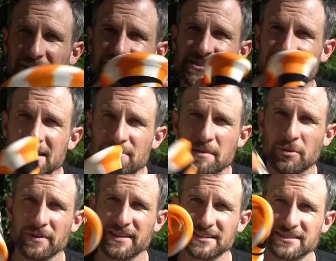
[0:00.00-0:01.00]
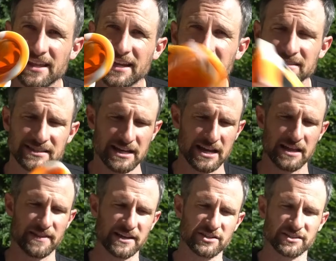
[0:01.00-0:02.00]
I've seen people with these things.
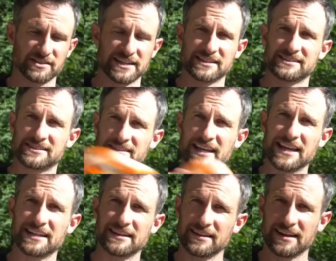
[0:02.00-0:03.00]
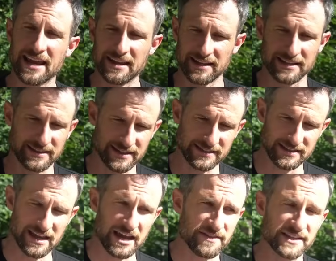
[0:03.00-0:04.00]
They just like sit and like,
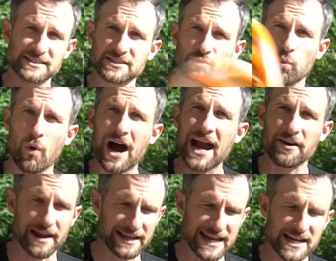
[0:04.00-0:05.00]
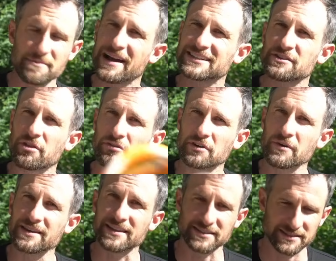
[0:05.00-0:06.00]
this is wild. I can't imagine
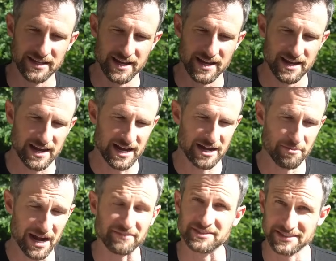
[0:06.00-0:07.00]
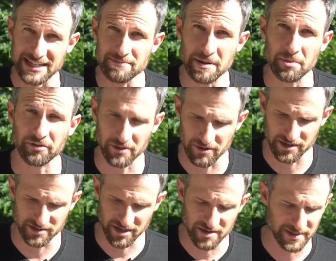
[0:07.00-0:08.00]
throwing this. But I've seen people throw it
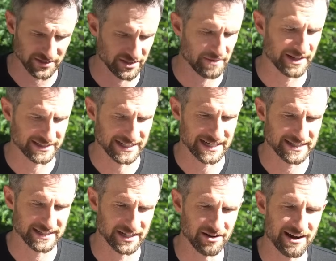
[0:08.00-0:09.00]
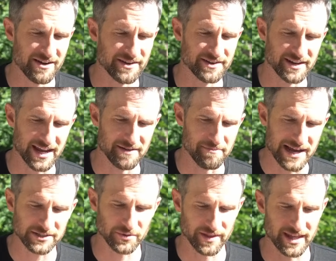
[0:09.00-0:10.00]
in tournaments, so I'm excited to go out and
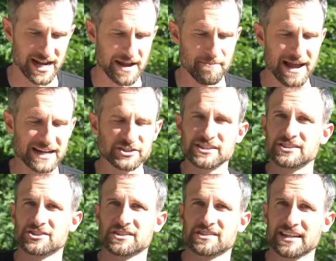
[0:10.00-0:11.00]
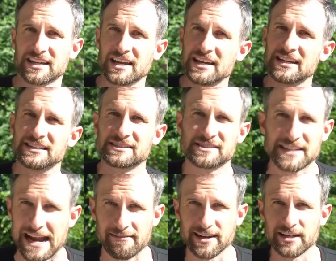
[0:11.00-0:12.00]
mess with it. I imagine it's just like
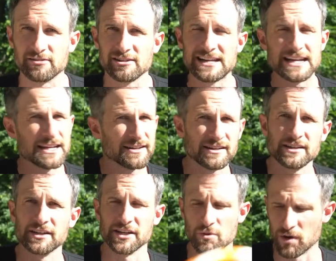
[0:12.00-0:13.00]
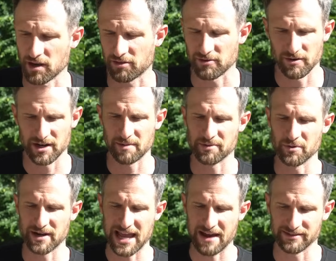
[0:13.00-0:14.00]
scary green. You want to throw it up, you
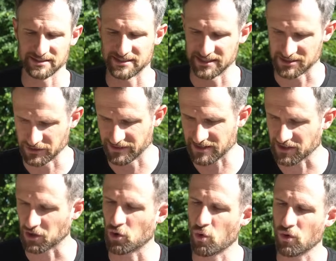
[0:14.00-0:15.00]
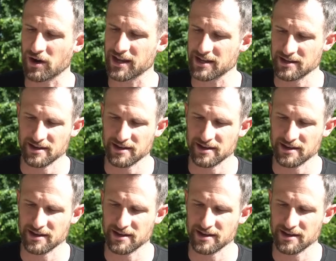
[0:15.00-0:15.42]
want to have it sit. So we've got the Koi,